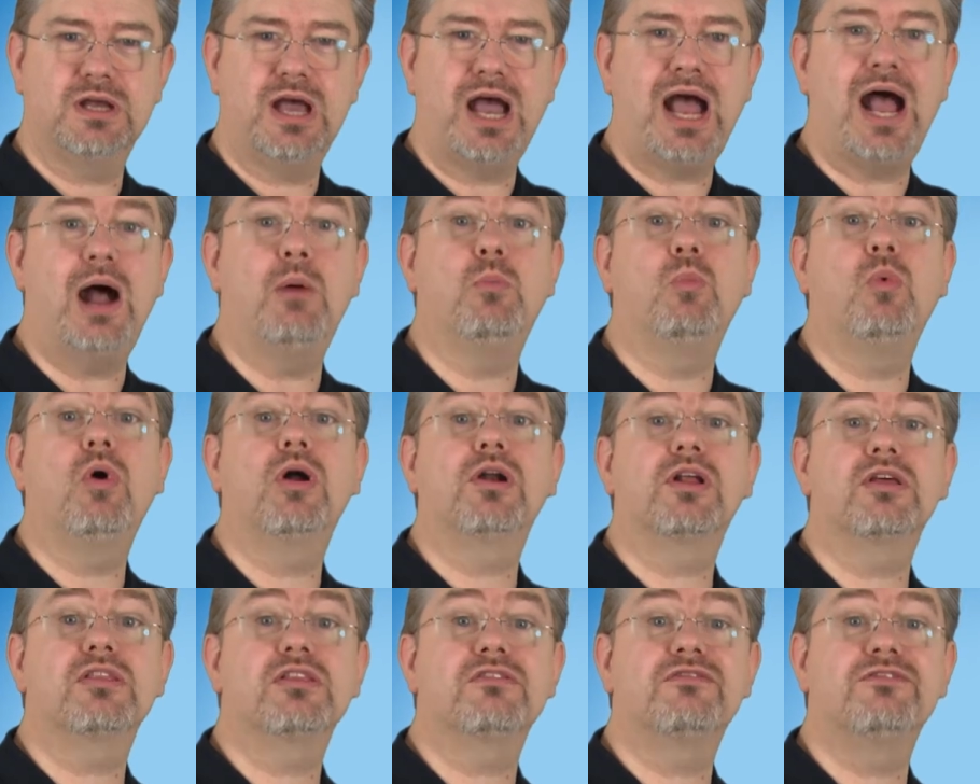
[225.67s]
And what
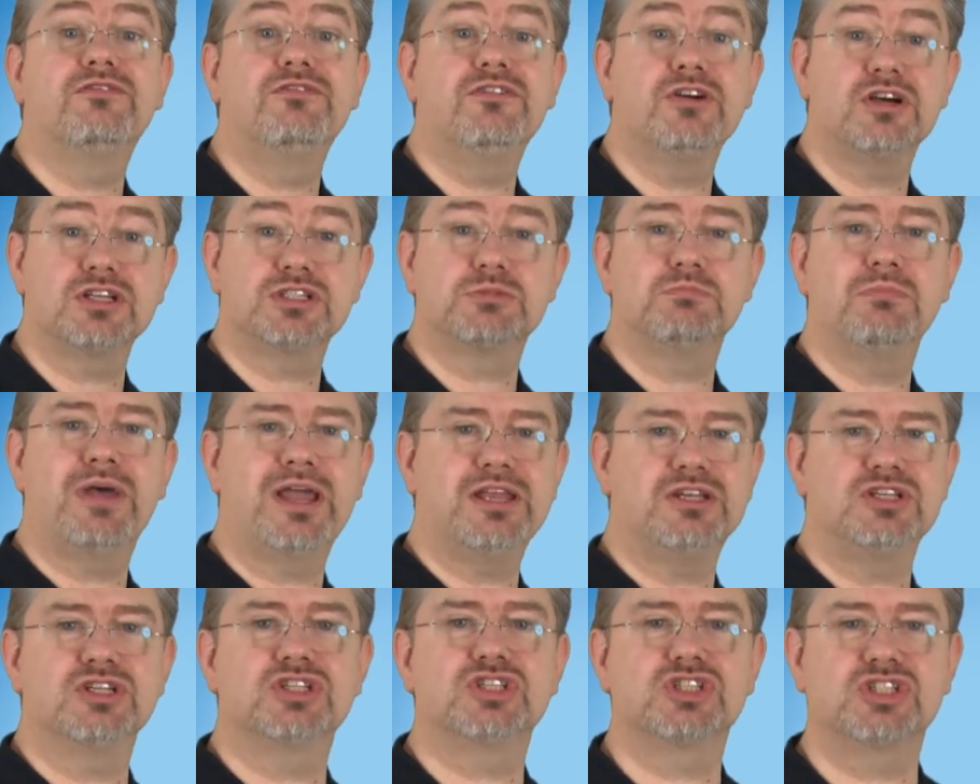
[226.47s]
are the first
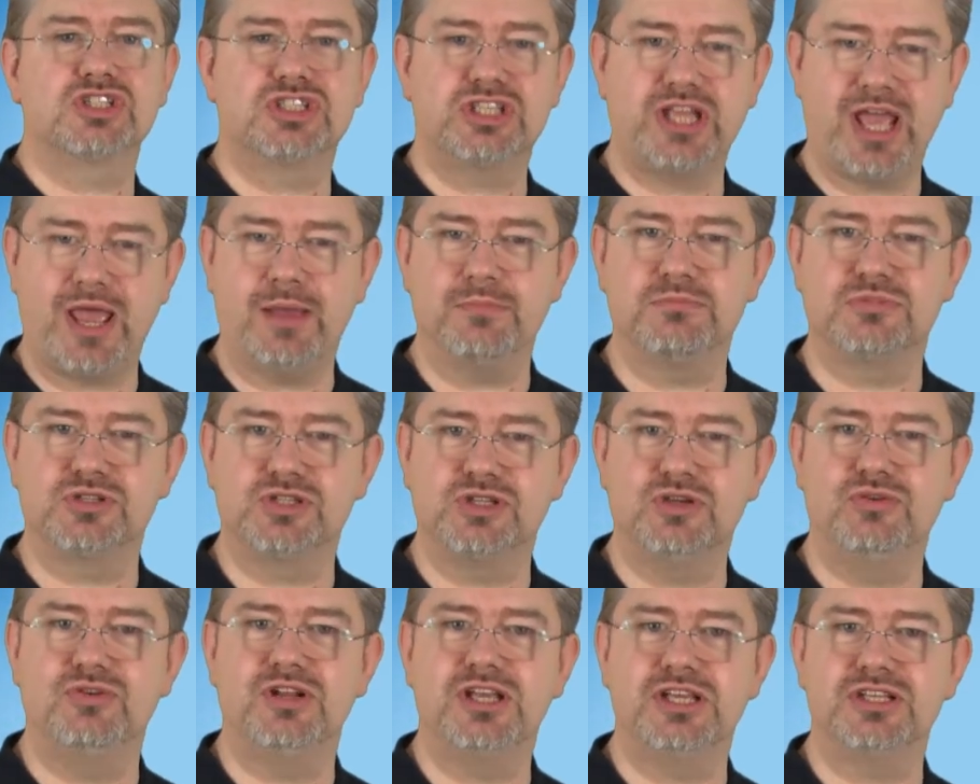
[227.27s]
major steps
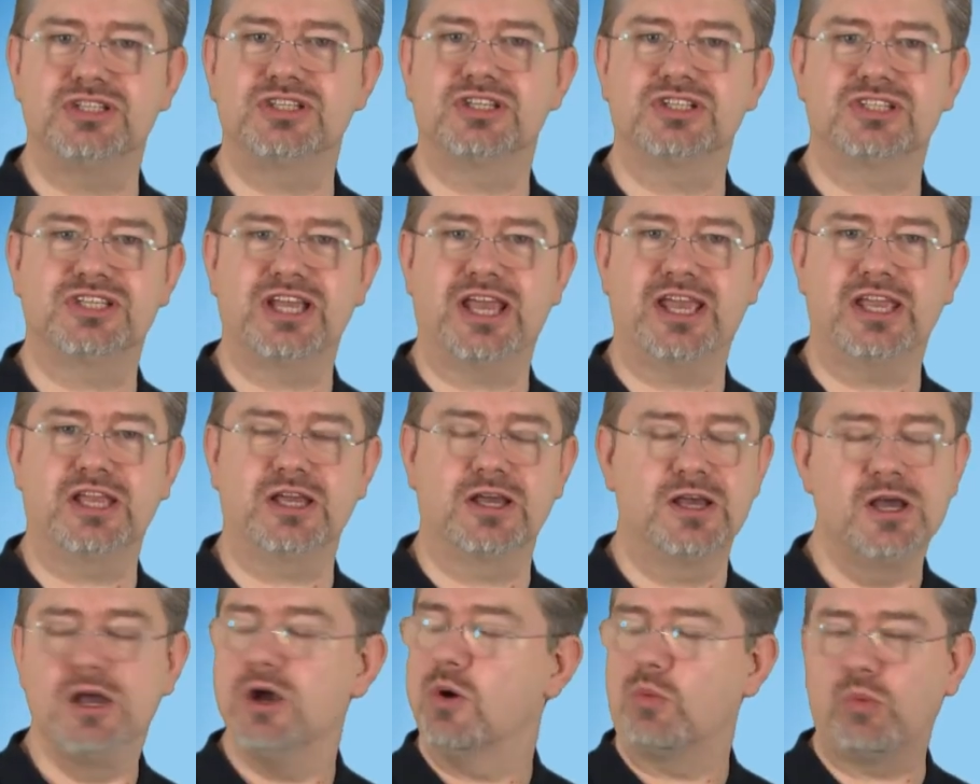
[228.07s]
you need to take?
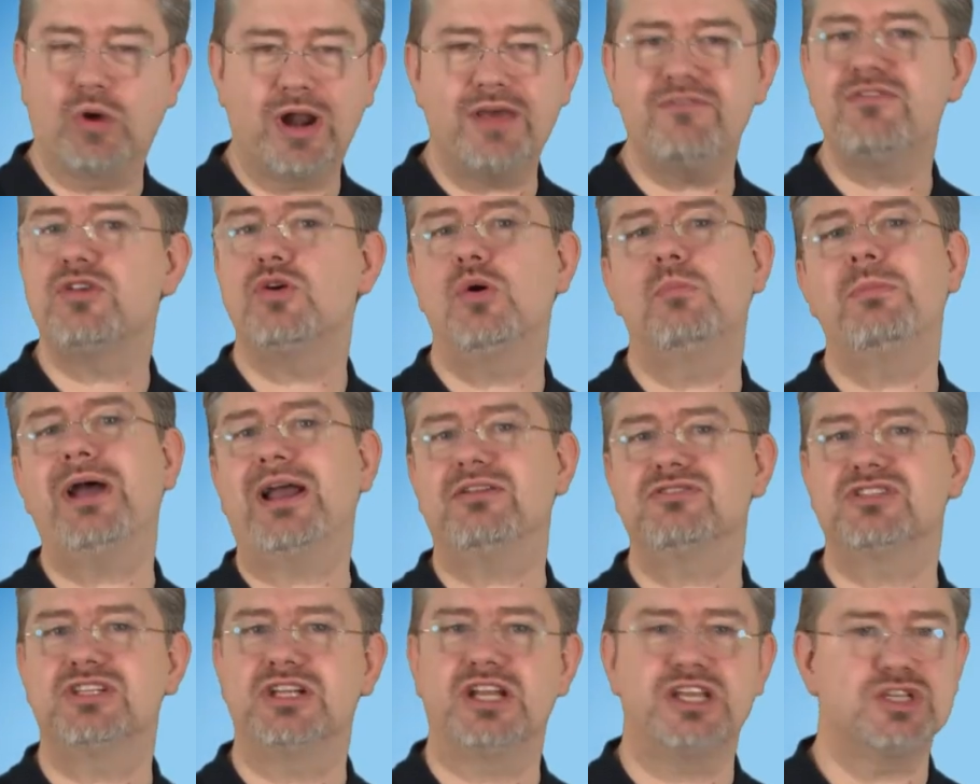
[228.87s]
Whatever your
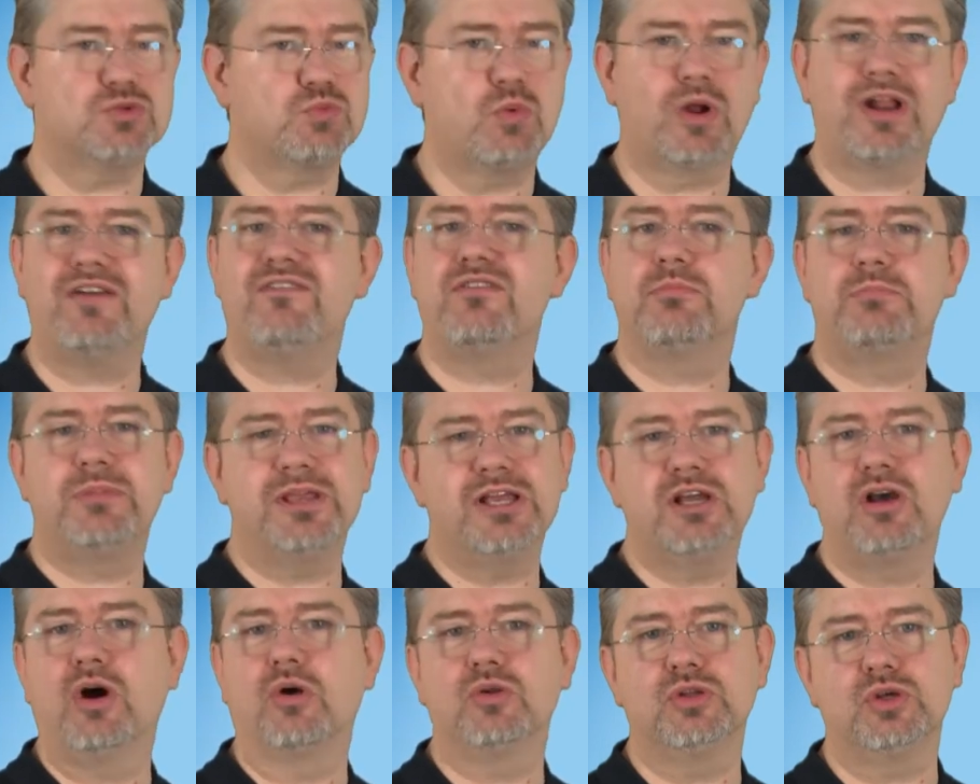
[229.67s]
mountain is, whatever
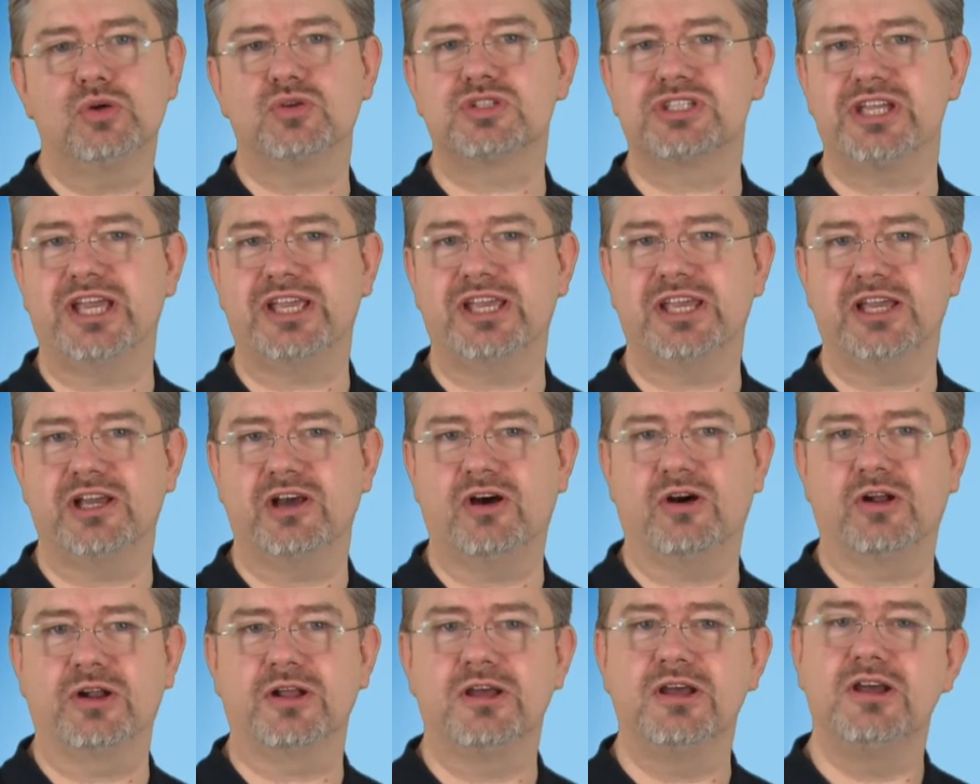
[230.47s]
big goal you're taking
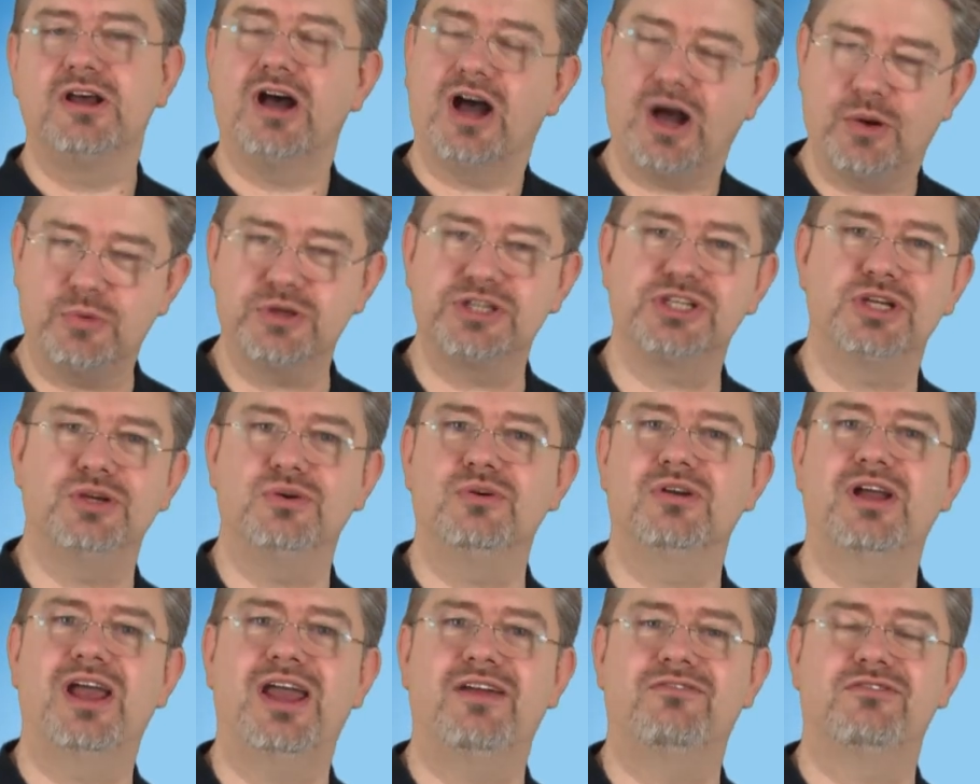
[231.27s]
on, I wish
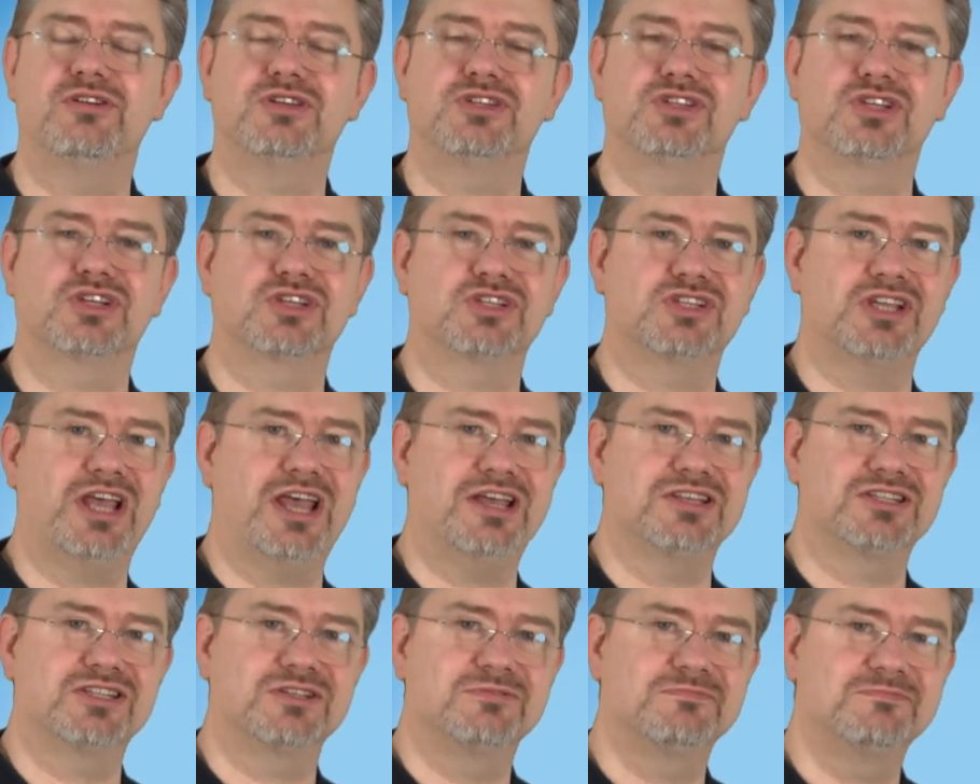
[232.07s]
you every
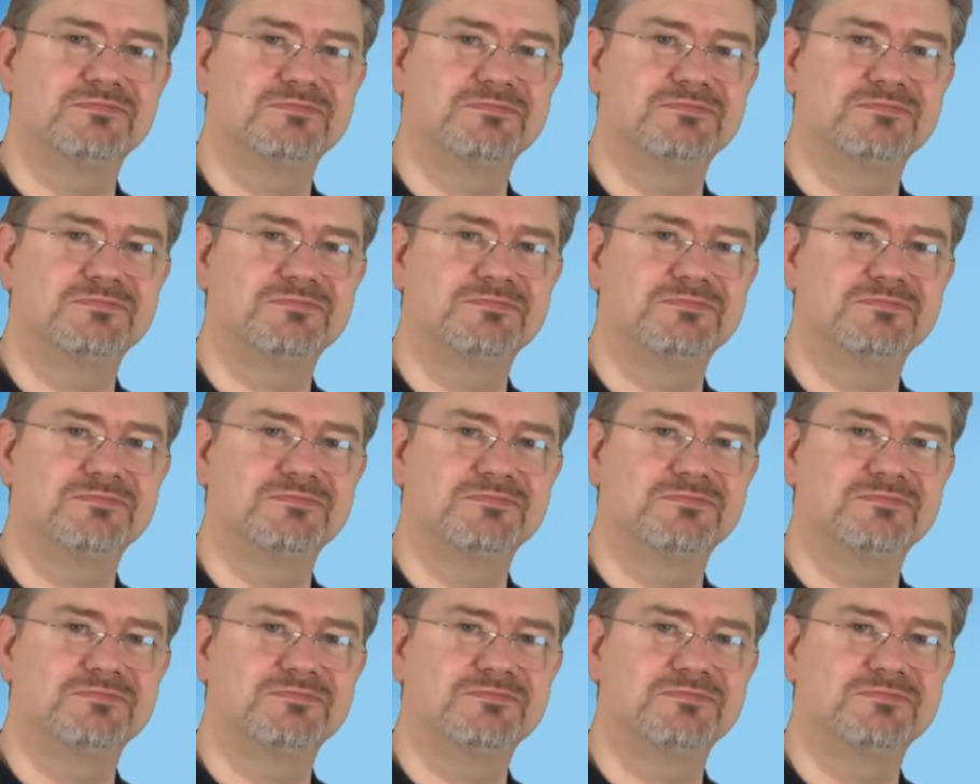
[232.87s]
success.